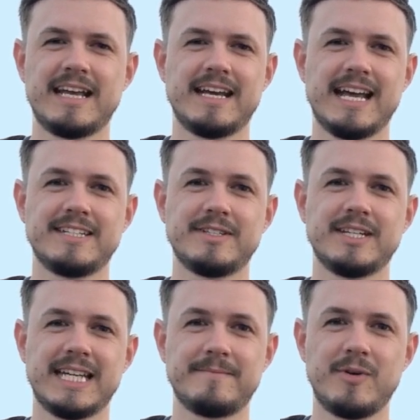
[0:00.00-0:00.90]
Like you
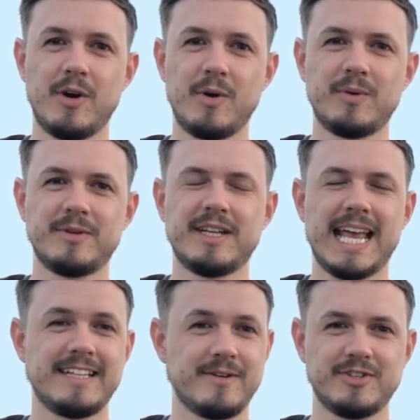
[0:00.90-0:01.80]
click call
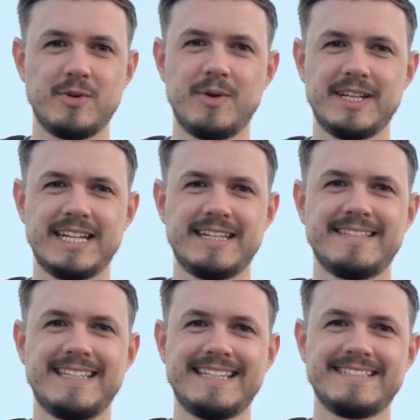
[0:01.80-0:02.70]
and you're talking,
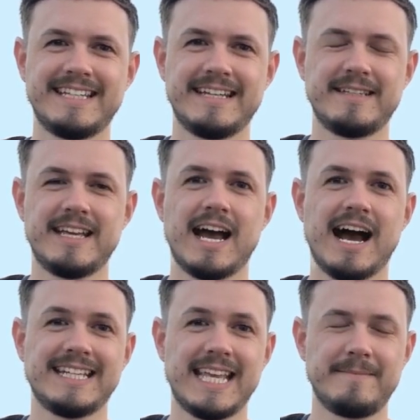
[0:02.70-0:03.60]
that's it.
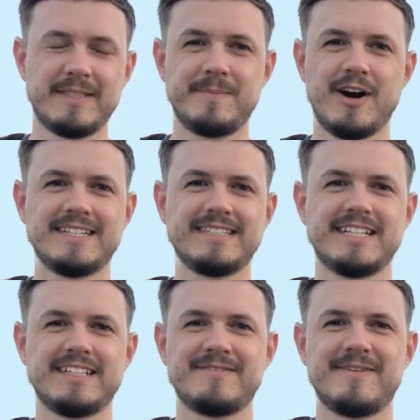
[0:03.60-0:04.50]
I kept the pricing
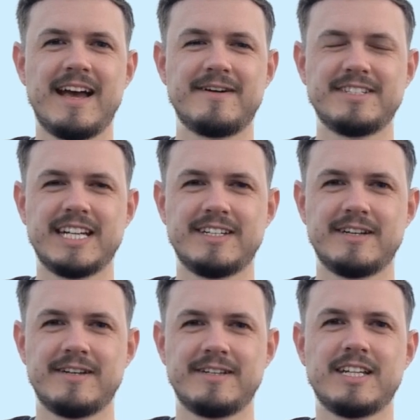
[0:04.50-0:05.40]
as fair as I
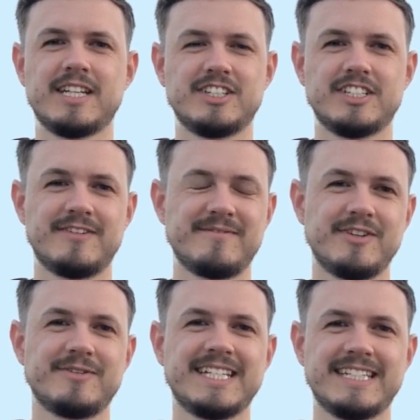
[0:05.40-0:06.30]
could, just a
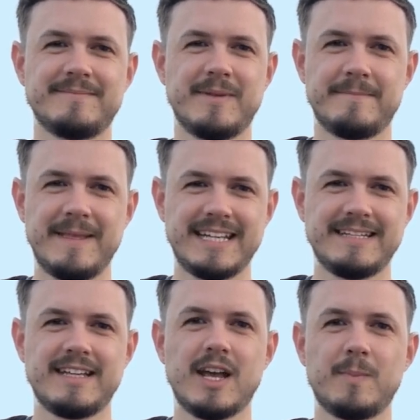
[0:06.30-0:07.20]
few cents per
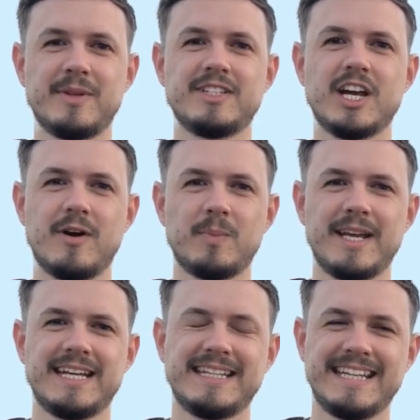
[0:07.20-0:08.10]
minute, with no
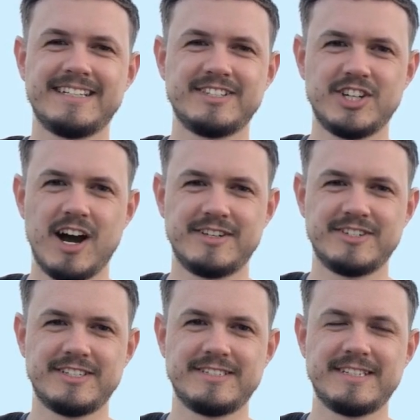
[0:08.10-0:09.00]
weird hidden
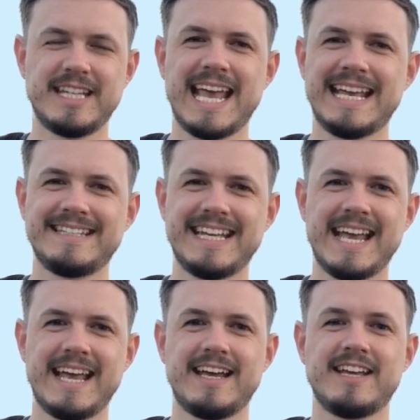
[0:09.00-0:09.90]
charges. And
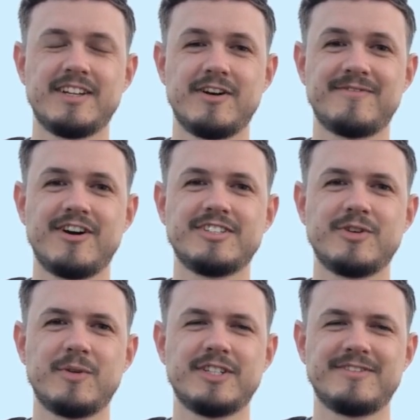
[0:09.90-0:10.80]
yeah, your first
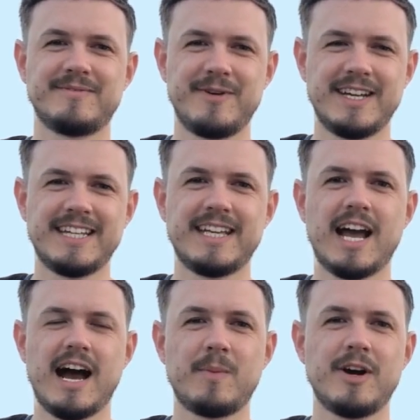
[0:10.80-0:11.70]
call is free.
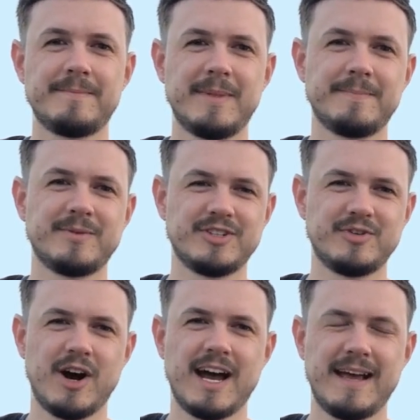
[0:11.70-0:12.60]
I wanted people to
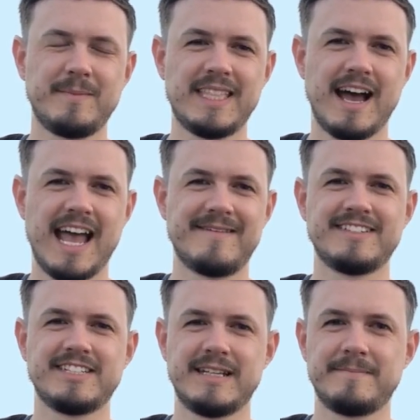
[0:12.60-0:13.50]
try it without having
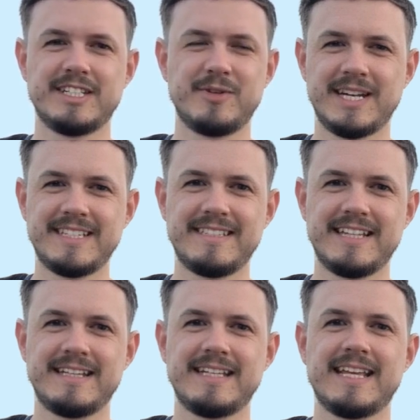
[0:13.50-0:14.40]
to commit to
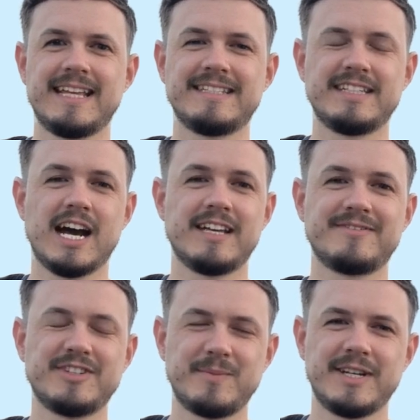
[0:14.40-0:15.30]
anything. It's kind of
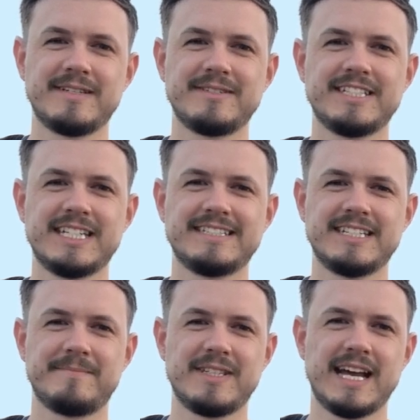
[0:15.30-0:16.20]
surreal seeing
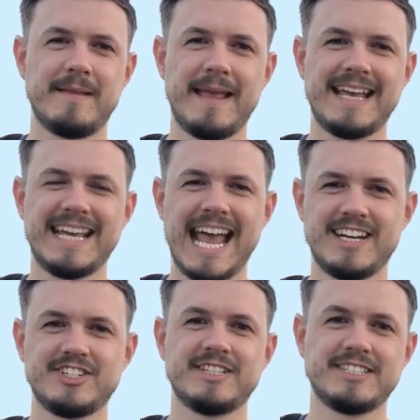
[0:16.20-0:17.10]
something I made
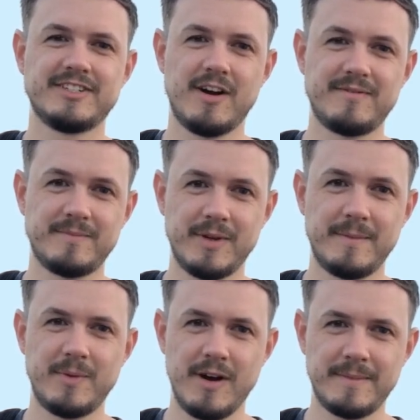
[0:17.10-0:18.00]
actually solve a real
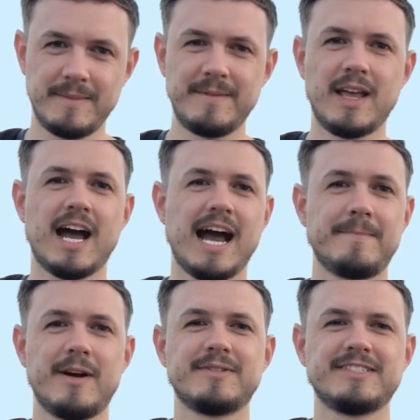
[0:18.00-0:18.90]
problem. I
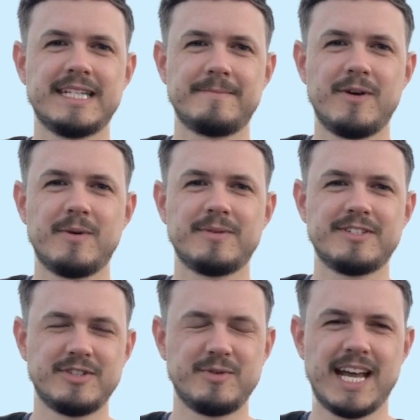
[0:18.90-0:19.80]
built ZippCall
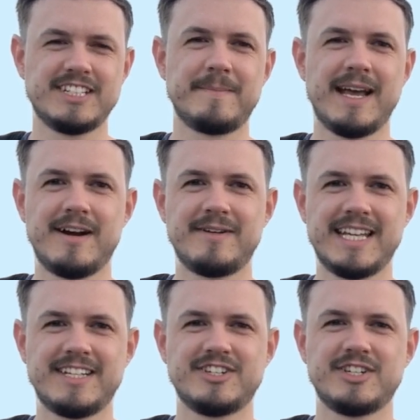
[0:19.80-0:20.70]
to scratch my own
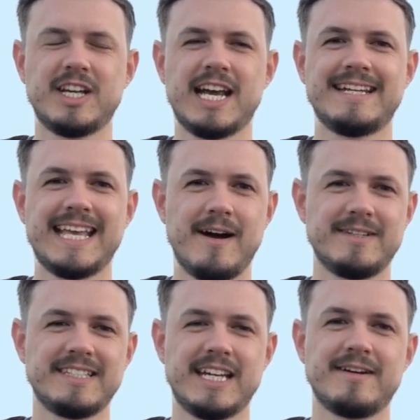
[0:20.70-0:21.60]
itch, and now
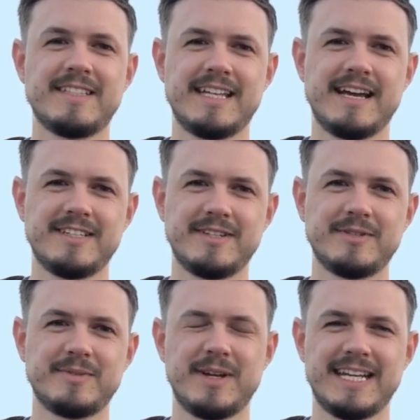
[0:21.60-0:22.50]
it's the only thing I
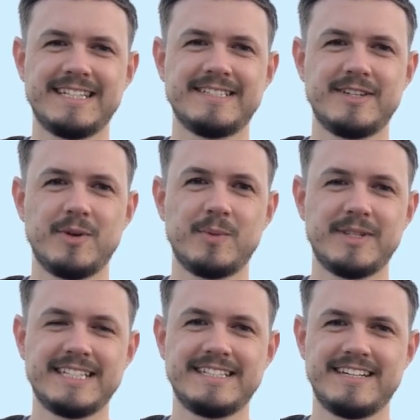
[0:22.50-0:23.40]
use when I need to call
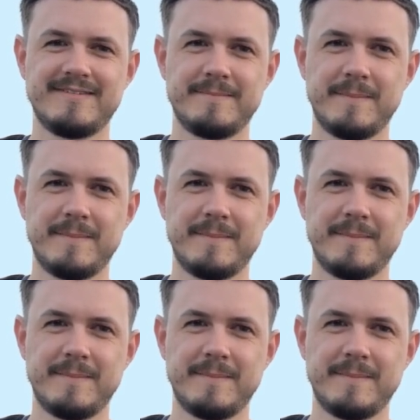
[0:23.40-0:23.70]
India from